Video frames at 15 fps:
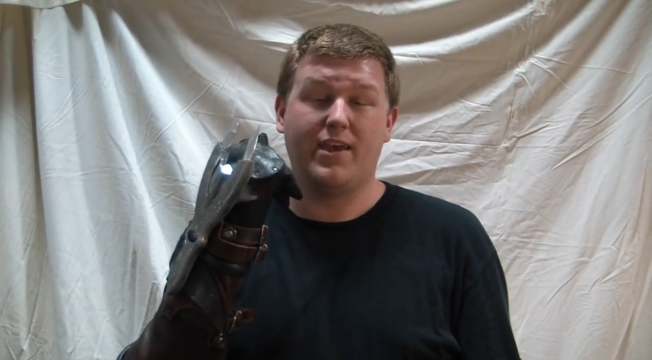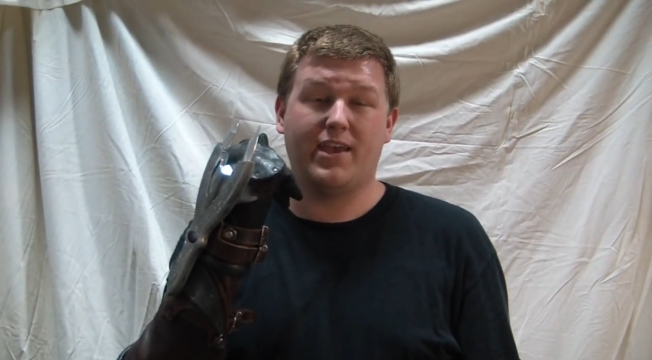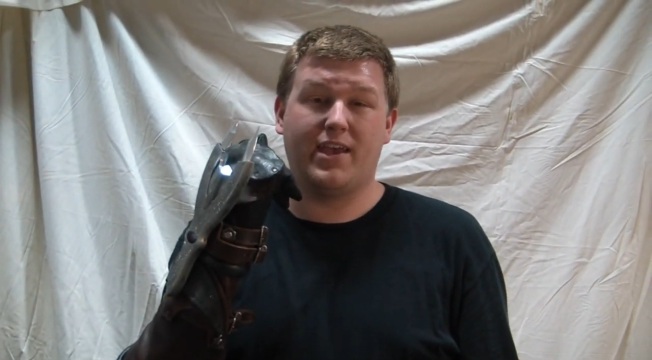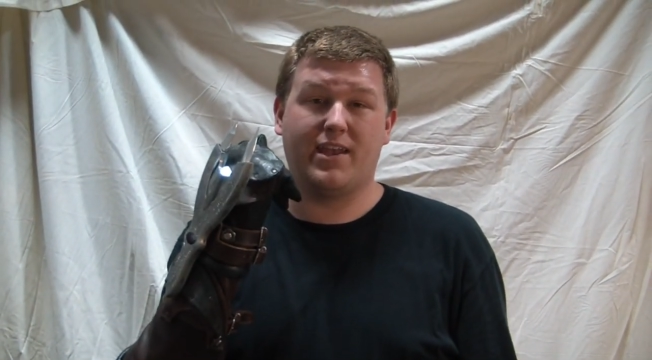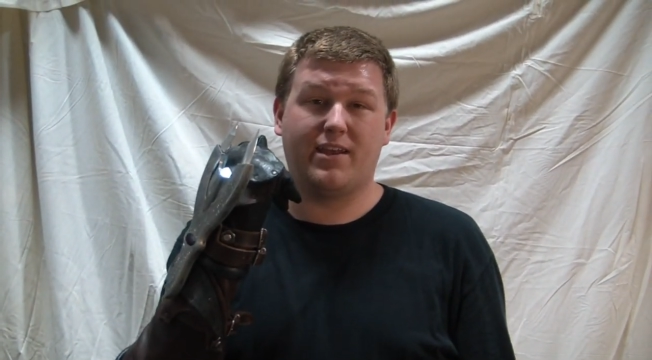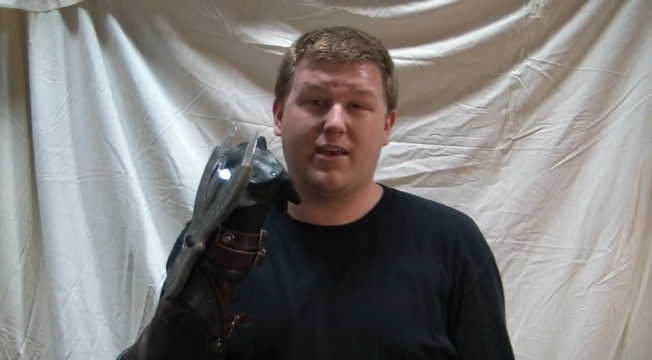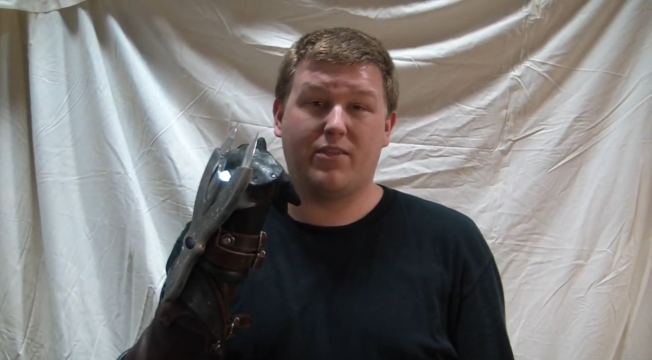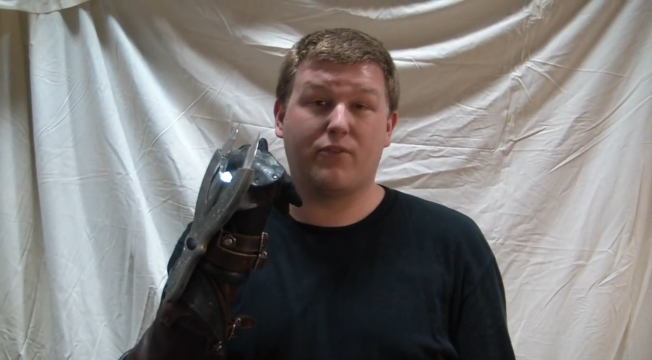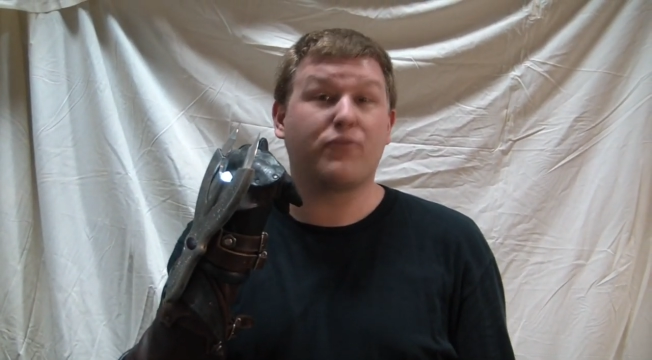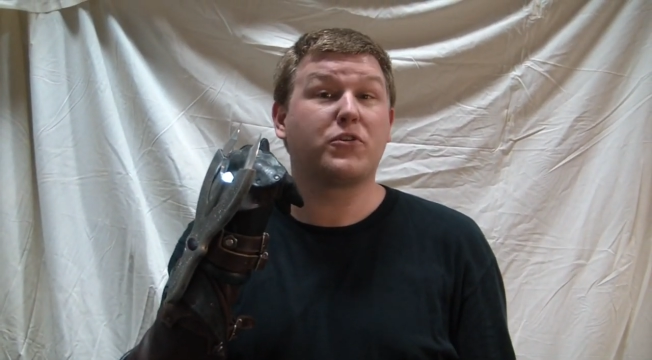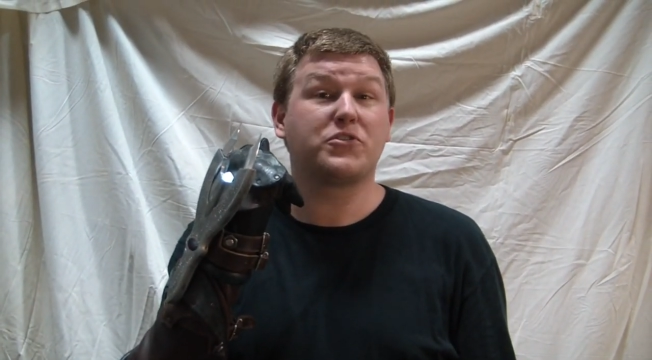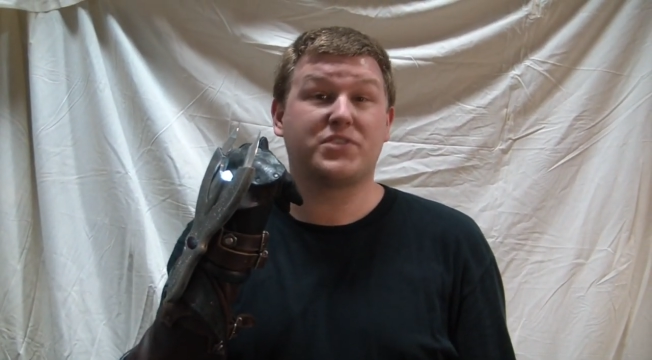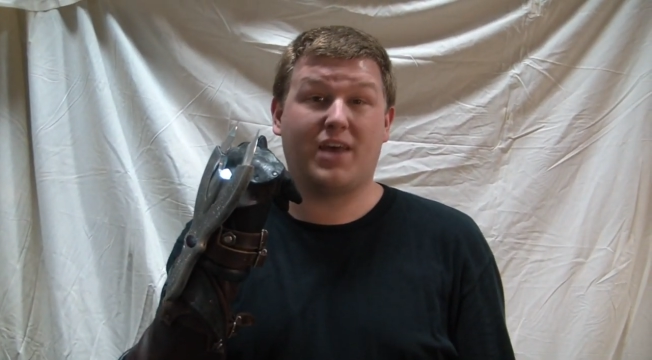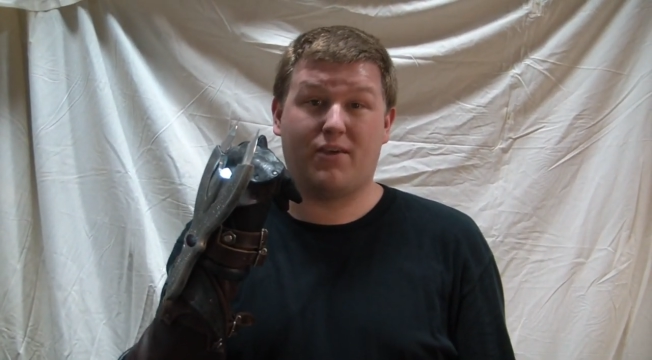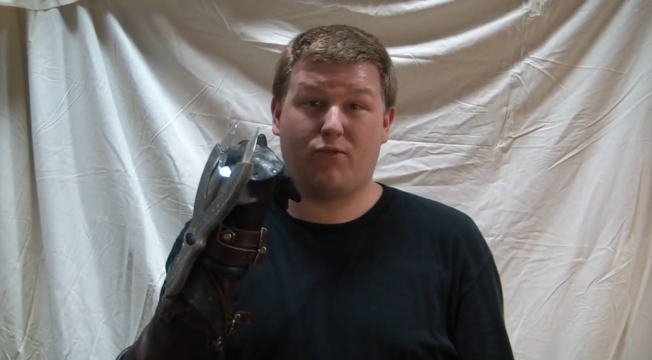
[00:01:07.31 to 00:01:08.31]
in the
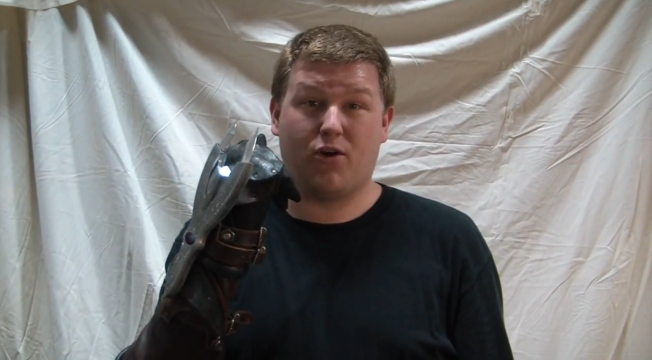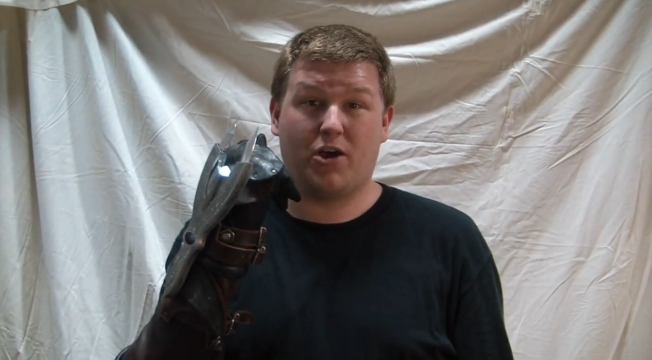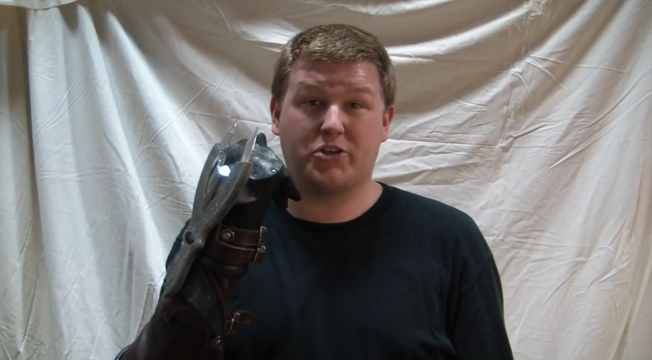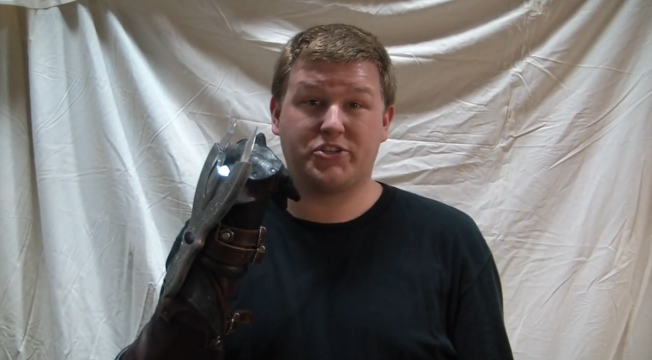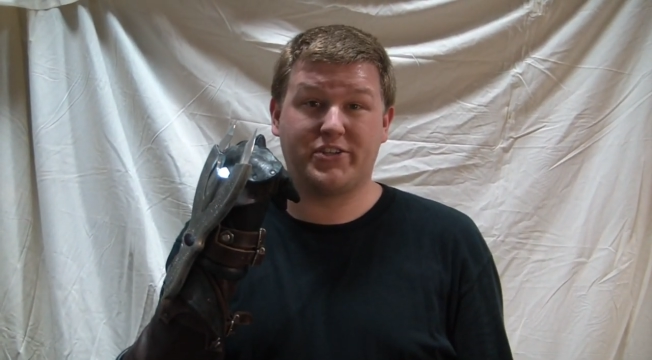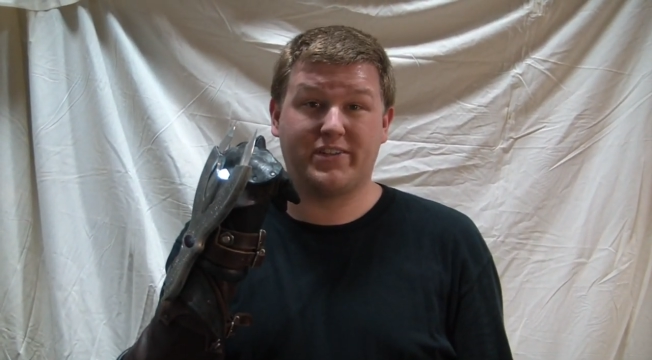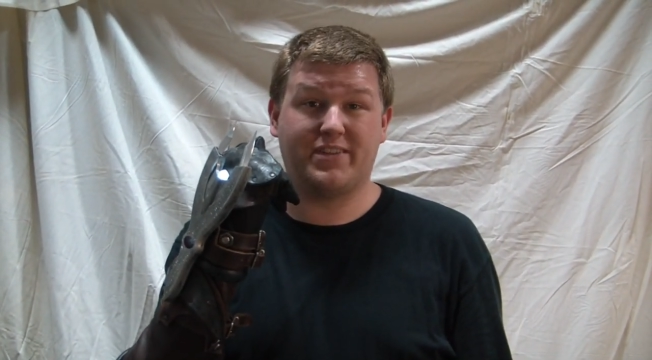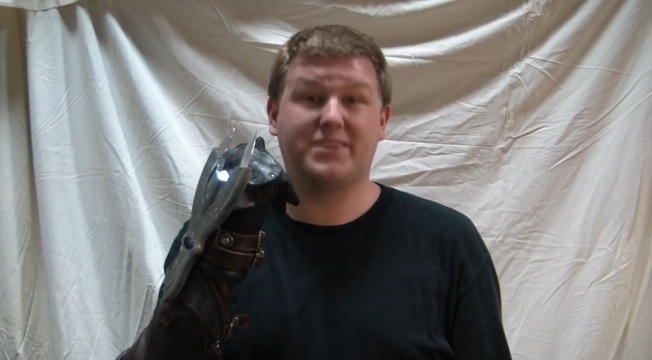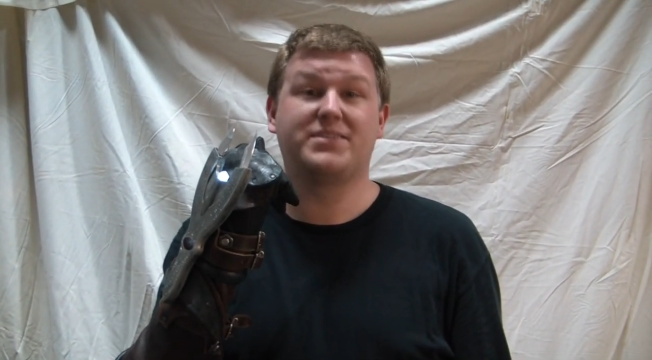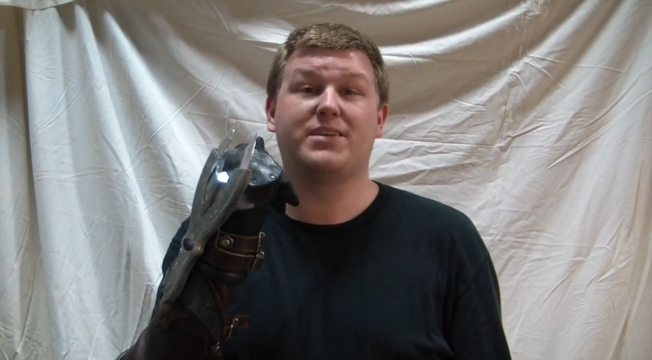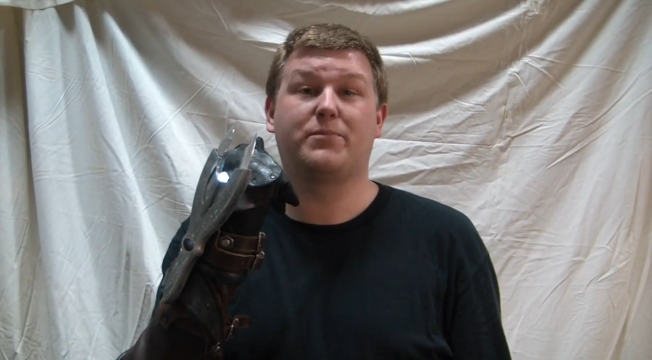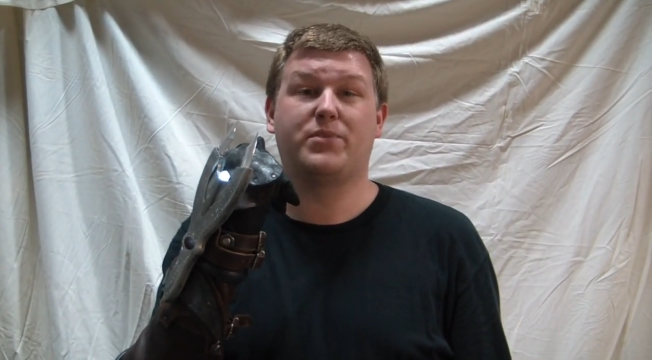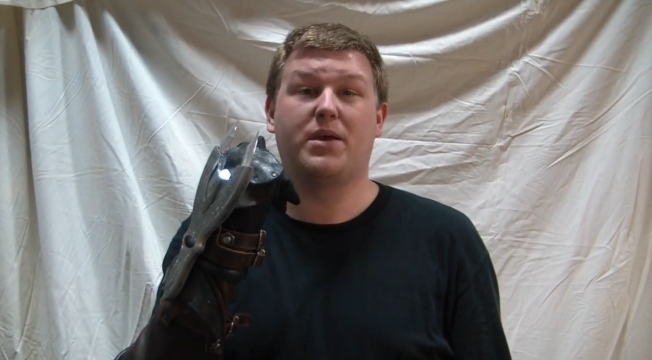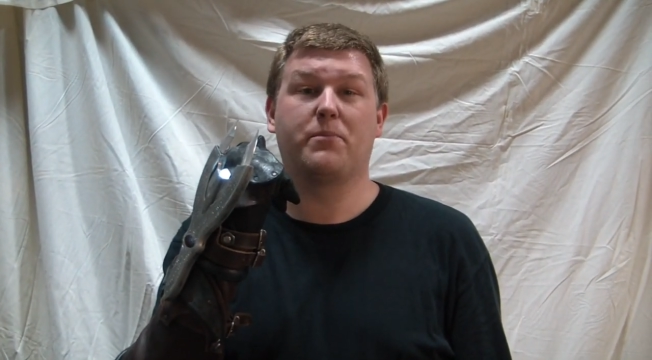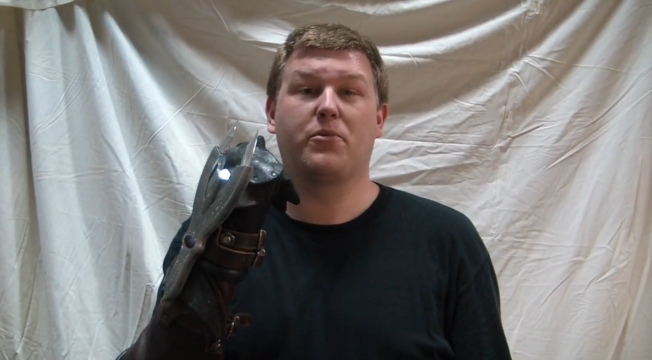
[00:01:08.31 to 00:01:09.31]
first live auction this
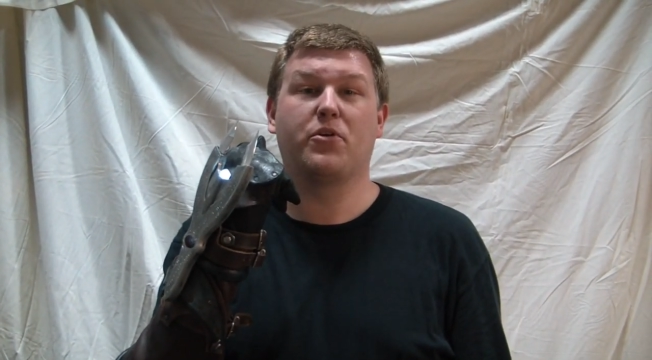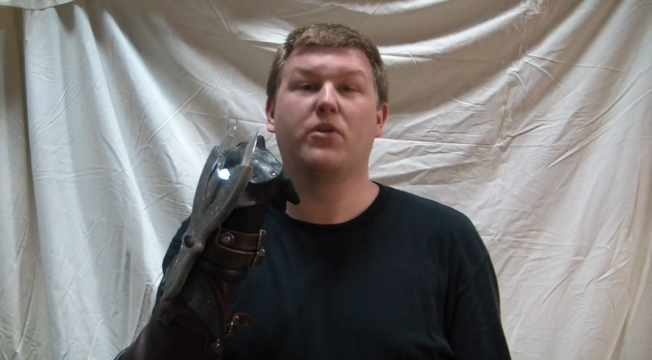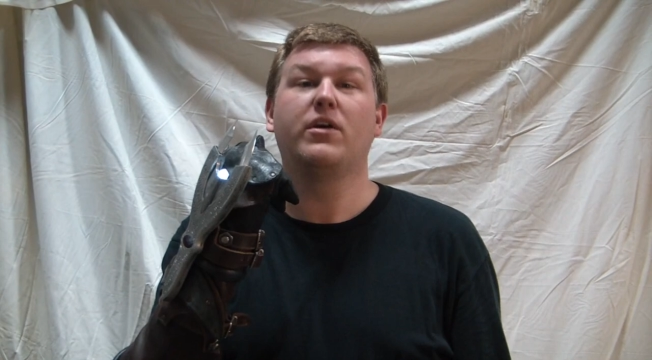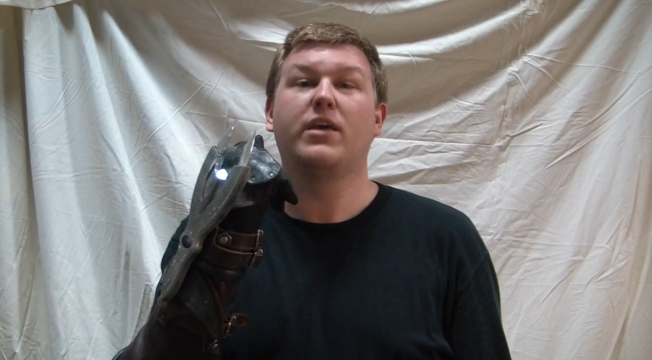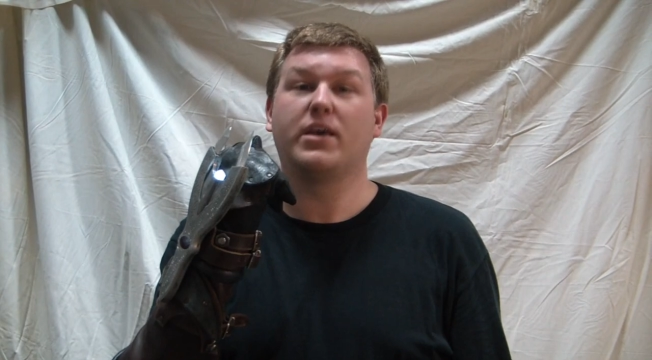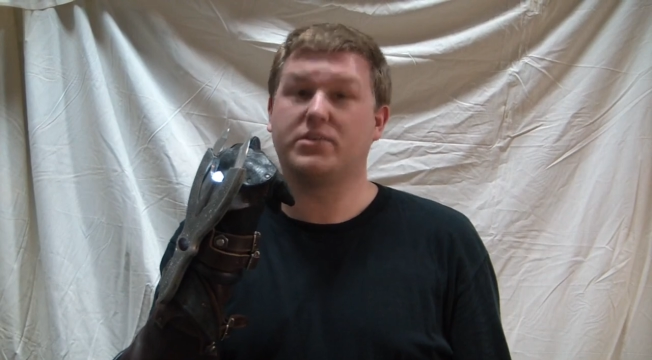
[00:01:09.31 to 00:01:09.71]
September,